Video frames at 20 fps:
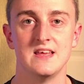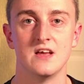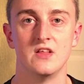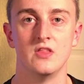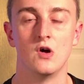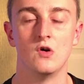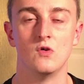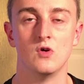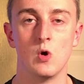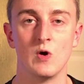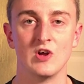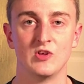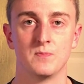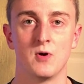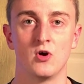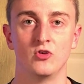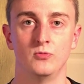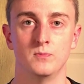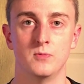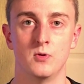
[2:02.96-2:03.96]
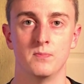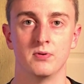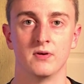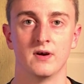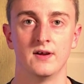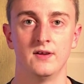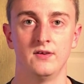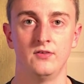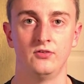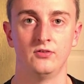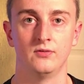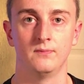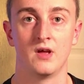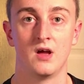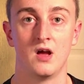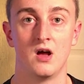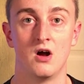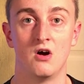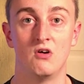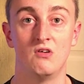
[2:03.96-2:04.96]
at the lowest possible price.
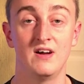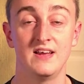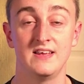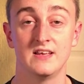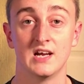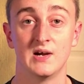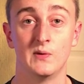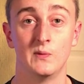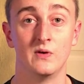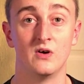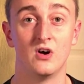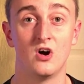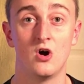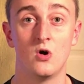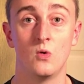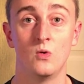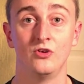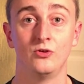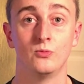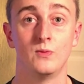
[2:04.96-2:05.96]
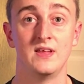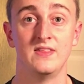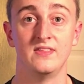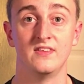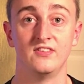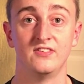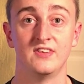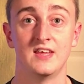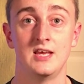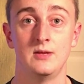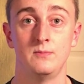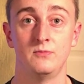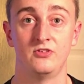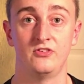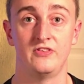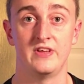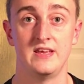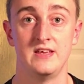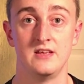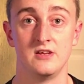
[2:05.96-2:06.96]
A layer will always win the same
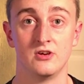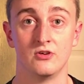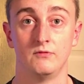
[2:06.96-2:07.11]
stake